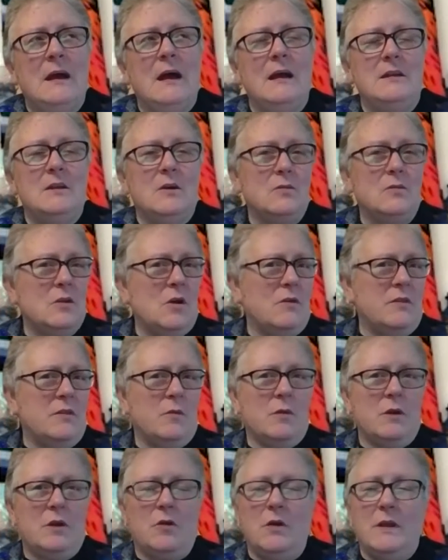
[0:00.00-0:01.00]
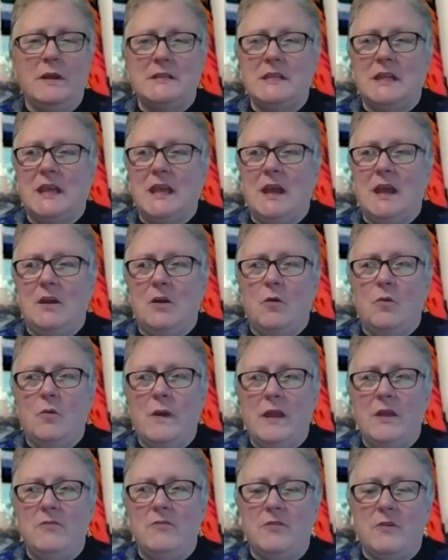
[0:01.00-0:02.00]
I don't know that we're going to get
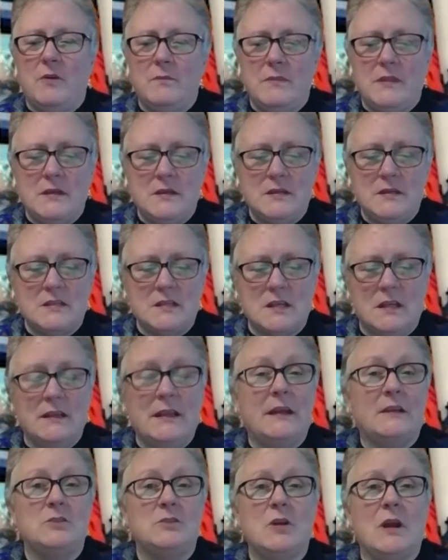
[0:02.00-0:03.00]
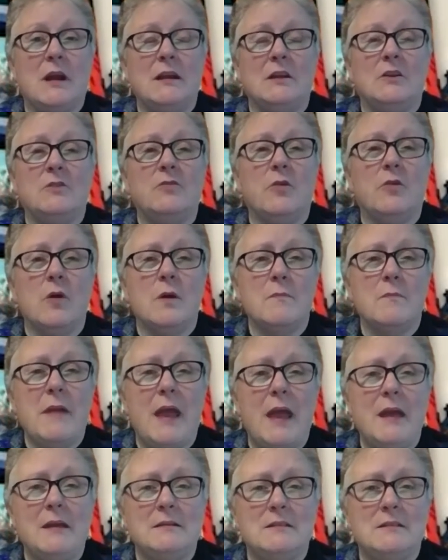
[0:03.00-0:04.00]
away from this electronic
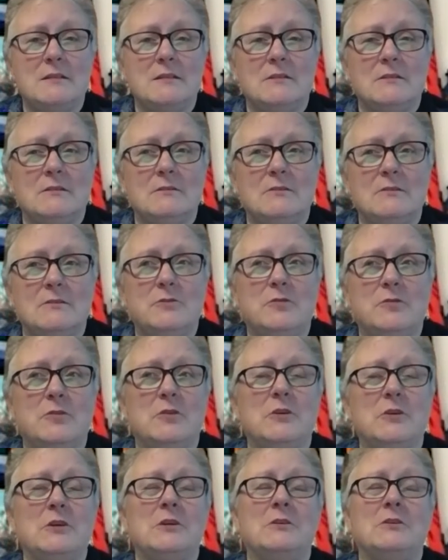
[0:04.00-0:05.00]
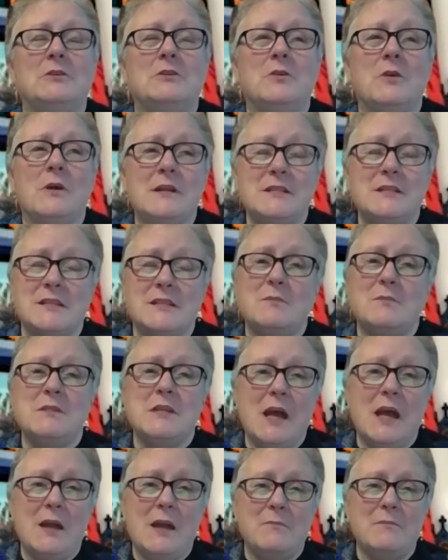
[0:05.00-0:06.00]
format for quite some
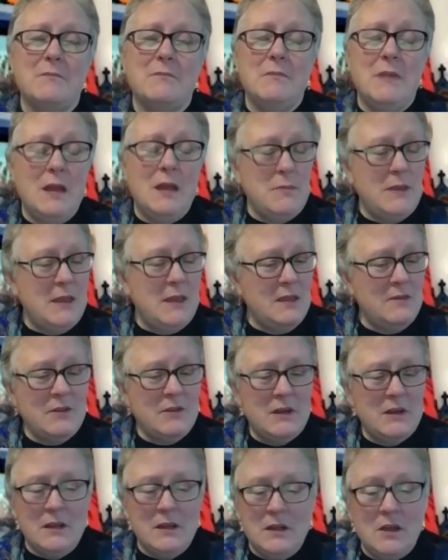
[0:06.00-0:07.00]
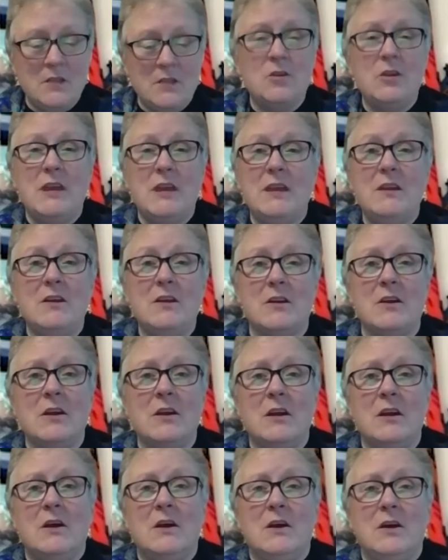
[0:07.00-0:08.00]
time, maybe even another
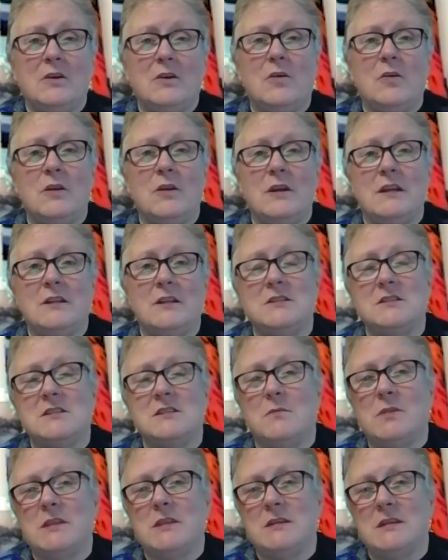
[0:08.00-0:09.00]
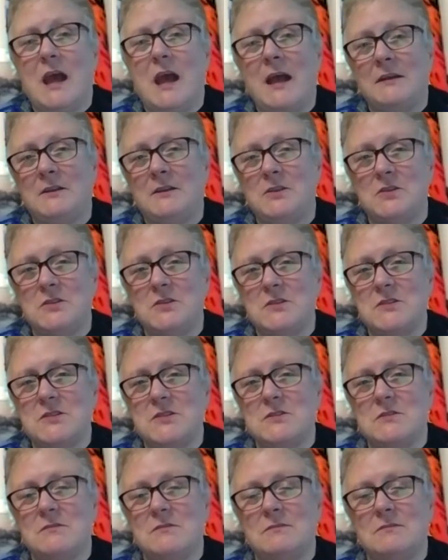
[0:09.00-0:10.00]
year, according to some of the
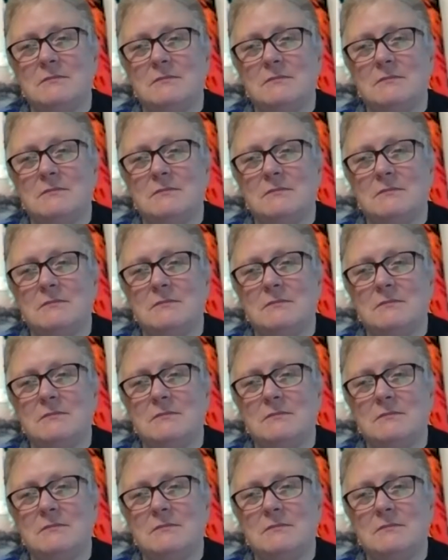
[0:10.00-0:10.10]
doctors.